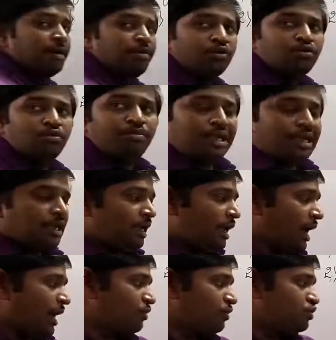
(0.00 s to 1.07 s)
to make a
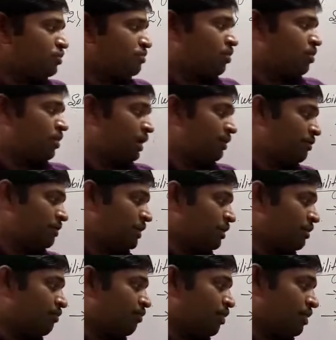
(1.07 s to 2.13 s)
hydrogen bonding with that
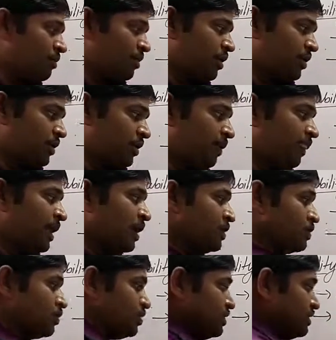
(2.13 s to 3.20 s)
of water molecule.
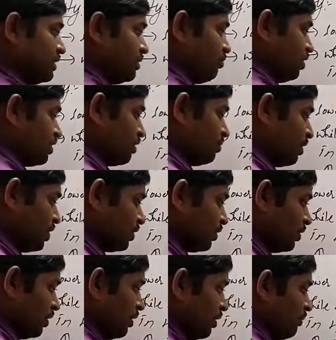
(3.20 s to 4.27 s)
So this is an water
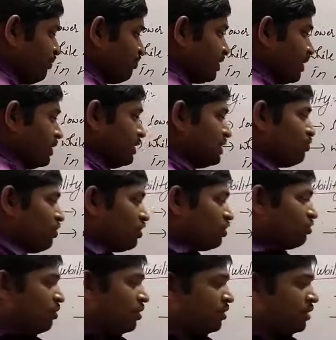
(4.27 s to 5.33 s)
molecule. This water
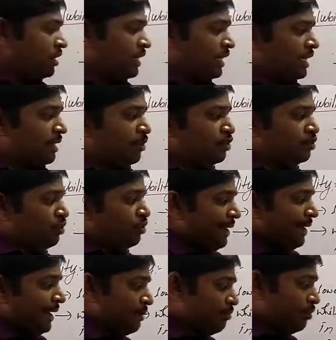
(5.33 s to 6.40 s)
molecule can able to
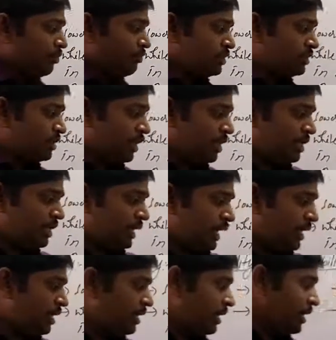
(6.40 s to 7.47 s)
make a bond with
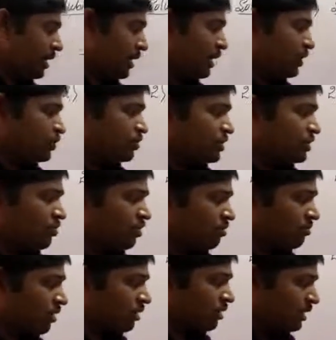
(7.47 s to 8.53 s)
aldehyde. Here also this water
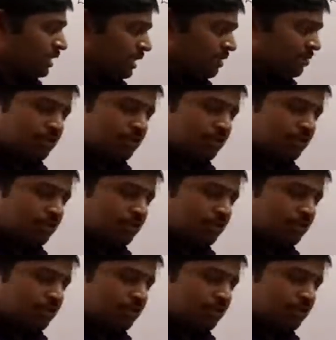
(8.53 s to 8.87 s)
molecule can able